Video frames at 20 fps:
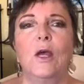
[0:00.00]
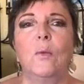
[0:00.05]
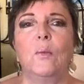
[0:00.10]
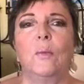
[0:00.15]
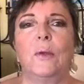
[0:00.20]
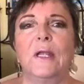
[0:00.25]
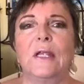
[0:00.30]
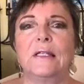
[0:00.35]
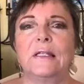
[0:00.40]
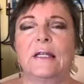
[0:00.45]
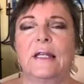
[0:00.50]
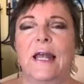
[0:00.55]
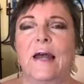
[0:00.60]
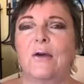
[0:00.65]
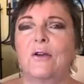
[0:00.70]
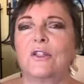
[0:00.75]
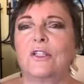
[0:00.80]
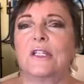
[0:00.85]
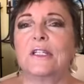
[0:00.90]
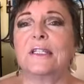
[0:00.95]
Please allow
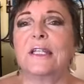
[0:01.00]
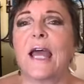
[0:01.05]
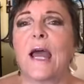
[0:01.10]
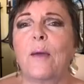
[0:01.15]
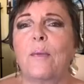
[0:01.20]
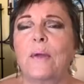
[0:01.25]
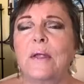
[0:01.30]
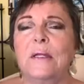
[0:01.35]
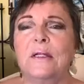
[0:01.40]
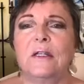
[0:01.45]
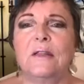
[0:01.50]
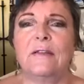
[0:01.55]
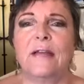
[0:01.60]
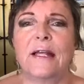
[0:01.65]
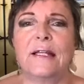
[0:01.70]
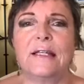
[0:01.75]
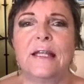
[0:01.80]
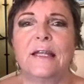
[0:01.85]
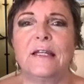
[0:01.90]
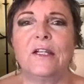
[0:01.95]
us to tap into
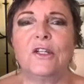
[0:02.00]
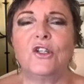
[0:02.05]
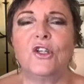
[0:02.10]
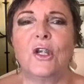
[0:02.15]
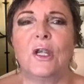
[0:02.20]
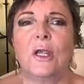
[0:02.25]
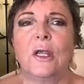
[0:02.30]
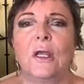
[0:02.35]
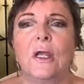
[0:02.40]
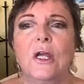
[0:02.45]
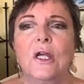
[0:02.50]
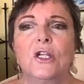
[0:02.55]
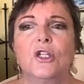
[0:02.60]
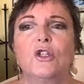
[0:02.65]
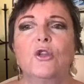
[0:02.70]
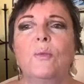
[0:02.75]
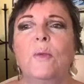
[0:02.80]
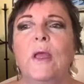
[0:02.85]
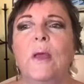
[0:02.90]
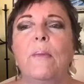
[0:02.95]
that energy,
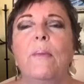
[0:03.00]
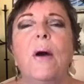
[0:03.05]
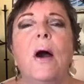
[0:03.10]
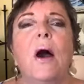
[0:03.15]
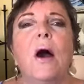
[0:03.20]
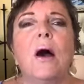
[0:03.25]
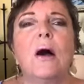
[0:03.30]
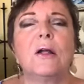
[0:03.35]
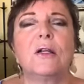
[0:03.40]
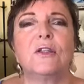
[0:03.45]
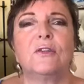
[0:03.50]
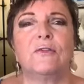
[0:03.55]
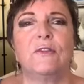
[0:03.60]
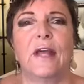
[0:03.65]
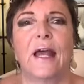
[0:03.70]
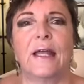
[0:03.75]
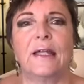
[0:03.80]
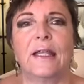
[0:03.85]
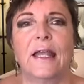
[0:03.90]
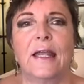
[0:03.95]
to be a part of
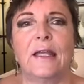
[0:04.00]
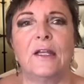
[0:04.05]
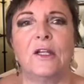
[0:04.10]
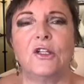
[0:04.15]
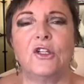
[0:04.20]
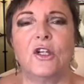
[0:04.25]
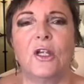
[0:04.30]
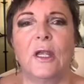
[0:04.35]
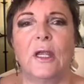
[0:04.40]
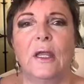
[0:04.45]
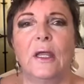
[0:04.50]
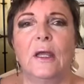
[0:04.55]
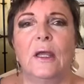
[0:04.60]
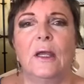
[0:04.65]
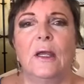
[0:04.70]
that energy,